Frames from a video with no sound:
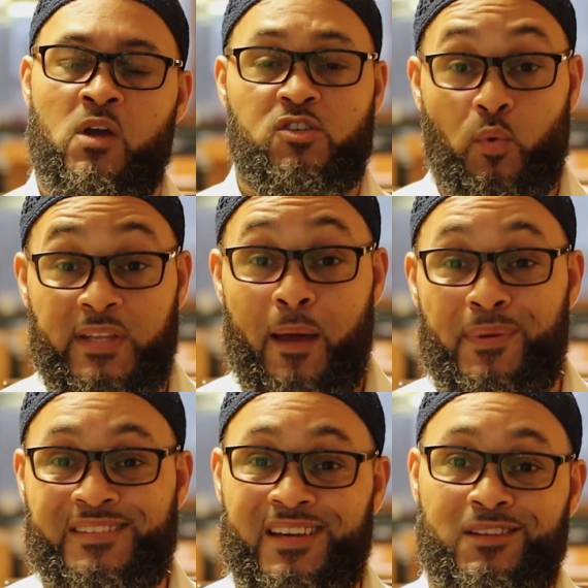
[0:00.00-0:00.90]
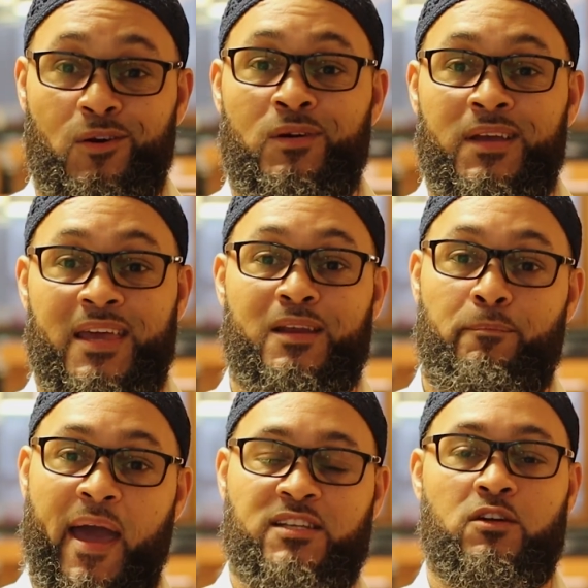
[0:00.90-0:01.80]
So with that being said, though, getting
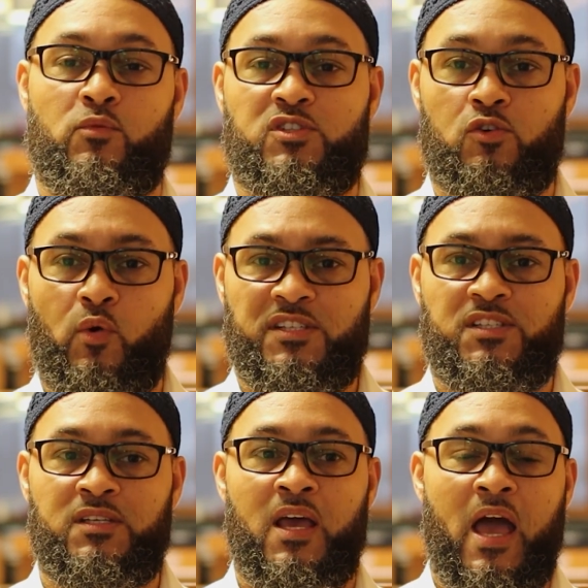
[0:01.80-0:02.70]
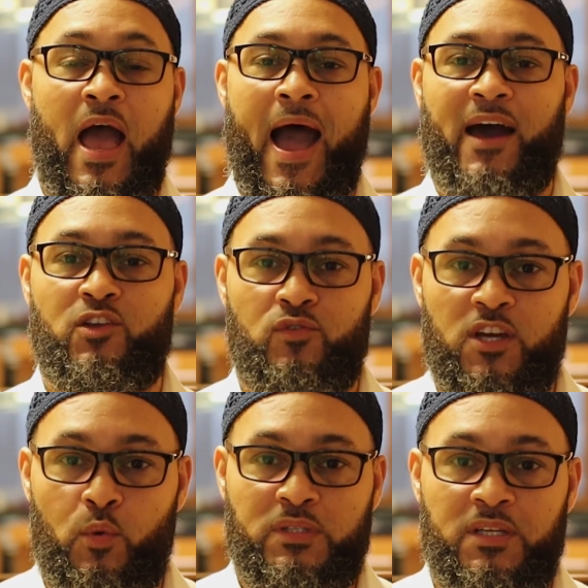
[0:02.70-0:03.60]
back to the original question, how do you
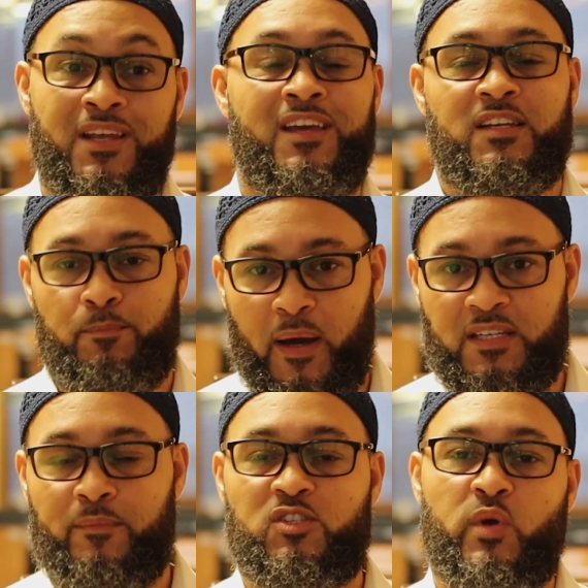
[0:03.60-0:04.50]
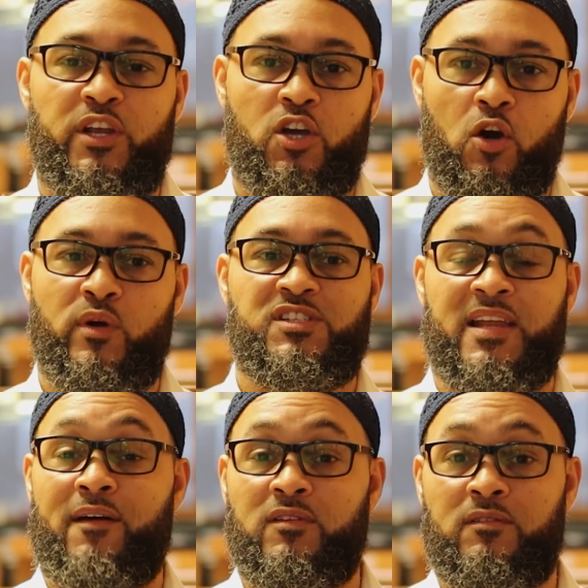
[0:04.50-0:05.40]
deal with it? By demonstrating courage and
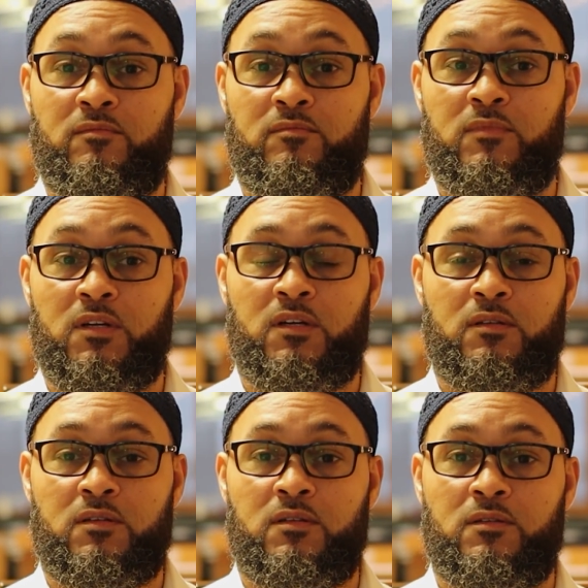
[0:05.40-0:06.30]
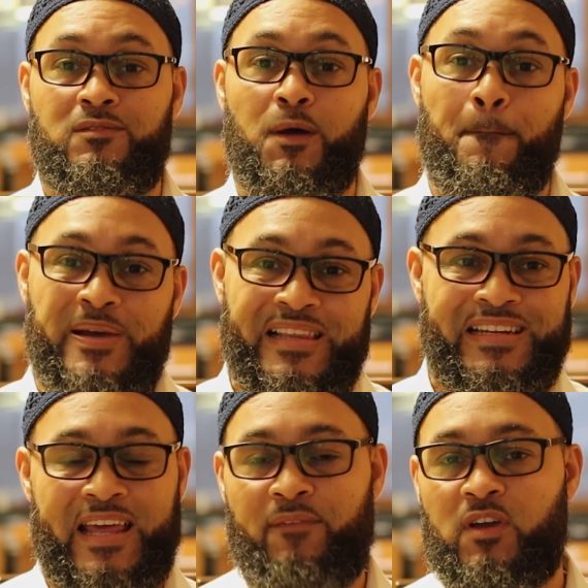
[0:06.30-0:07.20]
having the
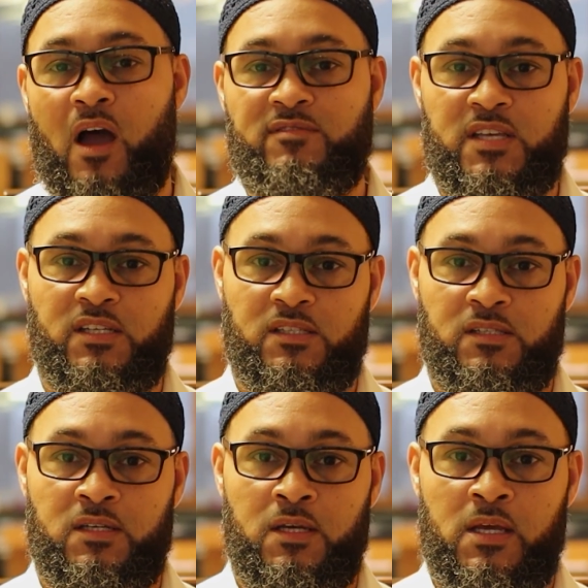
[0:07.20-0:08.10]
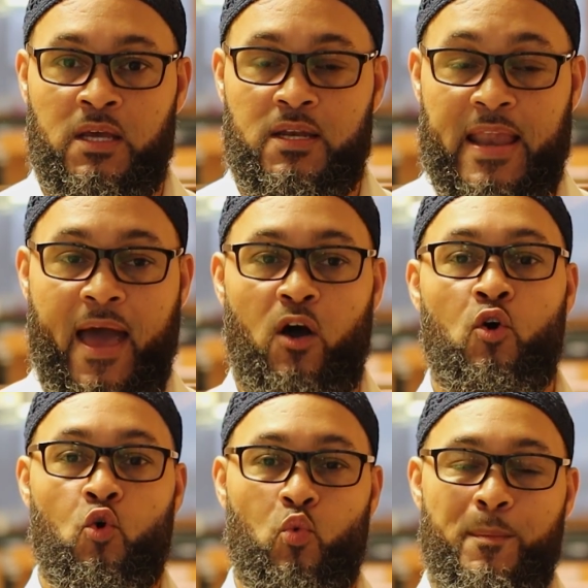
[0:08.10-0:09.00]
ability to have the conversation. Now,
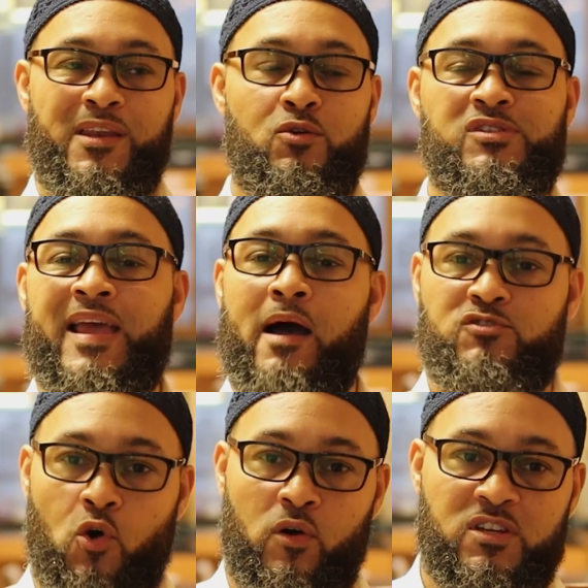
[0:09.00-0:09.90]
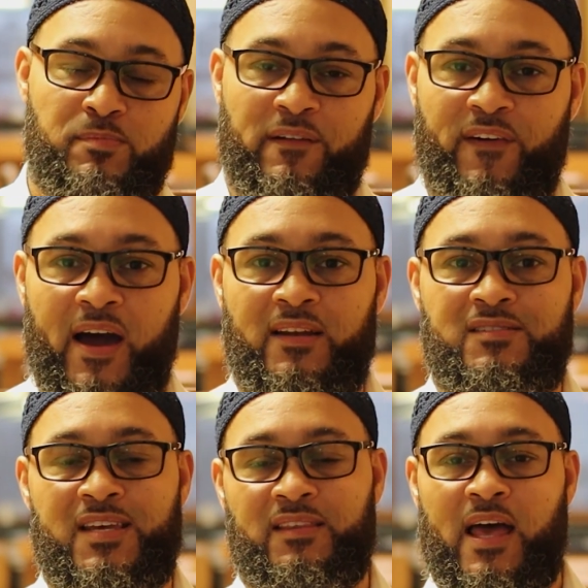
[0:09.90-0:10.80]
women usually out-talk us by 5,000
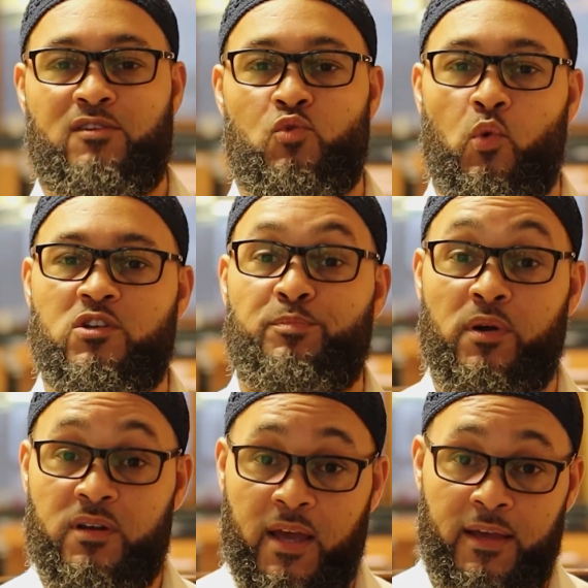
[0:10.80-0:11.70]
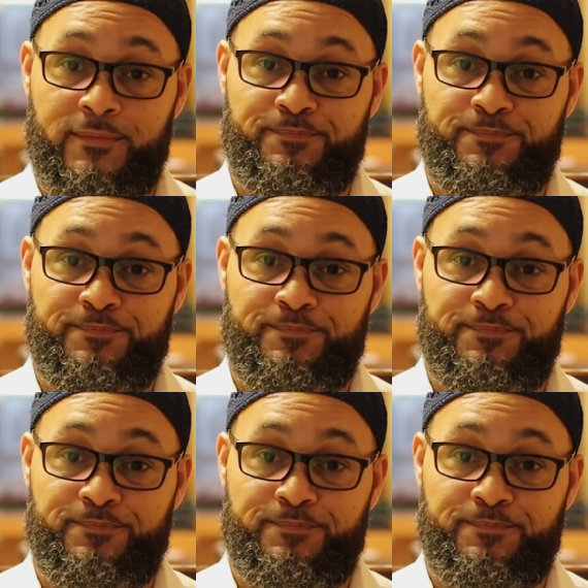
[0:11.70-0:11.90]
to 10,000 words per day.